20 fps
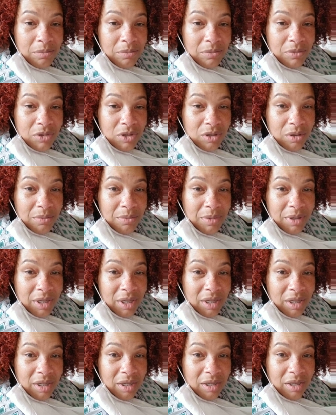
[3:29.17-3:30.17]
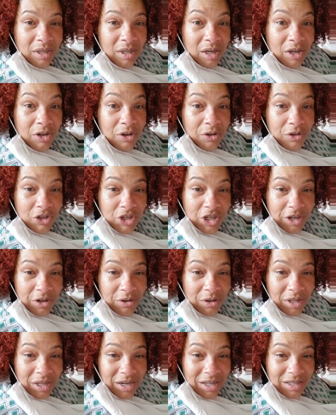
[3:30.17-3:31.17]
She'll be under
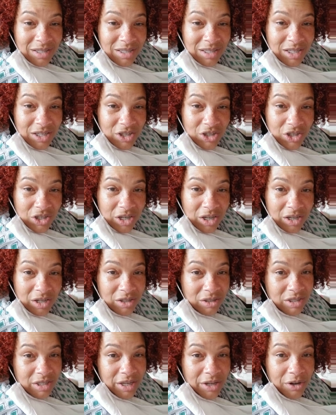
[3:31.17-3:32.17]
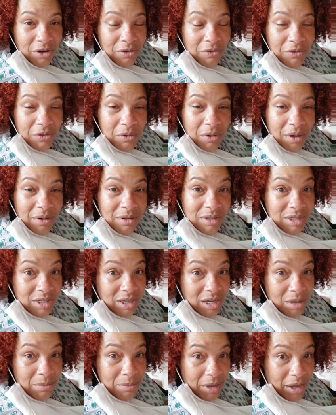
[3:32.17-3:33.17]
general anesthesia. It'll take her a few hours to
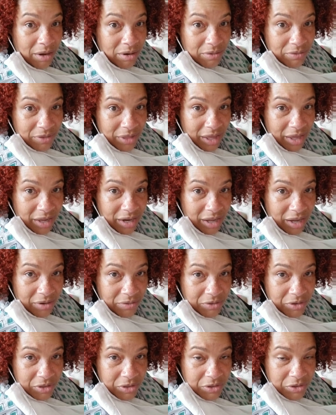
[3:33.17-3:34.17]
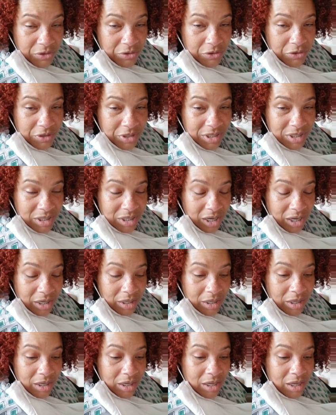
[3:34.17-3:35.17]
come out of that after the surgery is
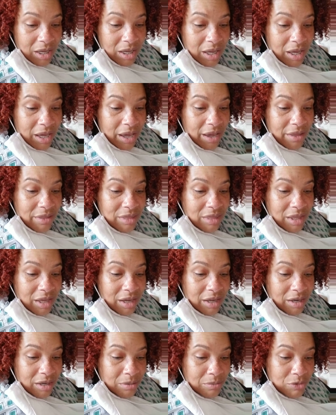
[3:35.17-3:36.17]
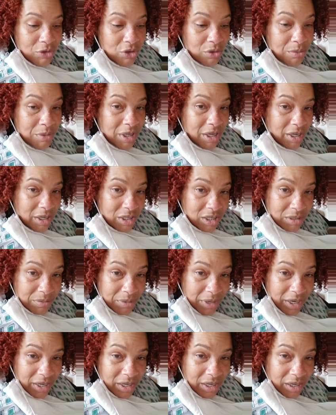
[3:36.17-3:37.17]
done. And then she'll be
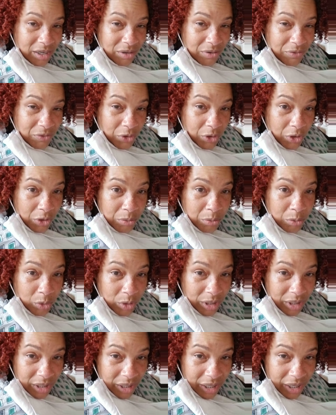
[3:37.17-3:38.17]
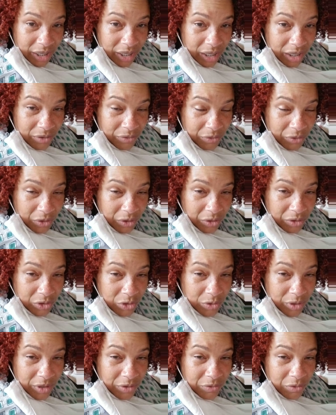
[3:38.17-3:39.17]
intubated for her breathing for
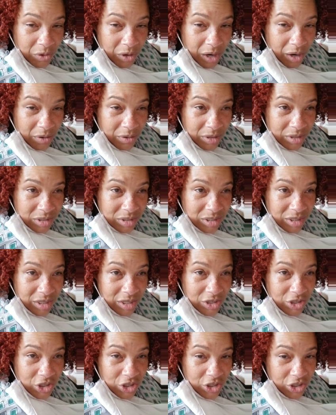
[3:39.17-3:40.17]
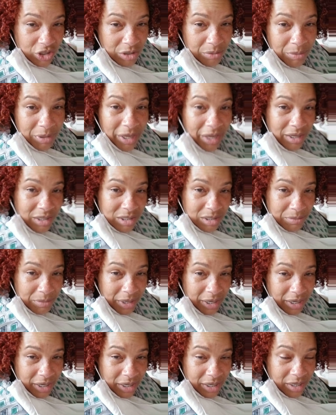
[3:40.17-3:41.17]
24 hours, and then she should be
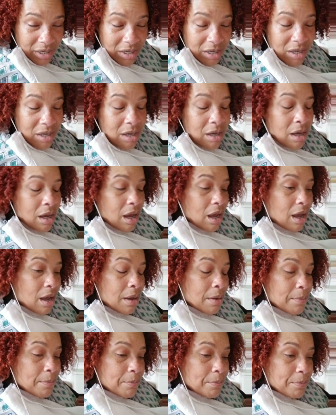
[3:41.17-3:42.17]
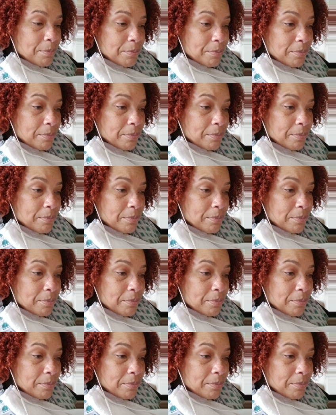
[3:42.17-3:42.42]
extubated. And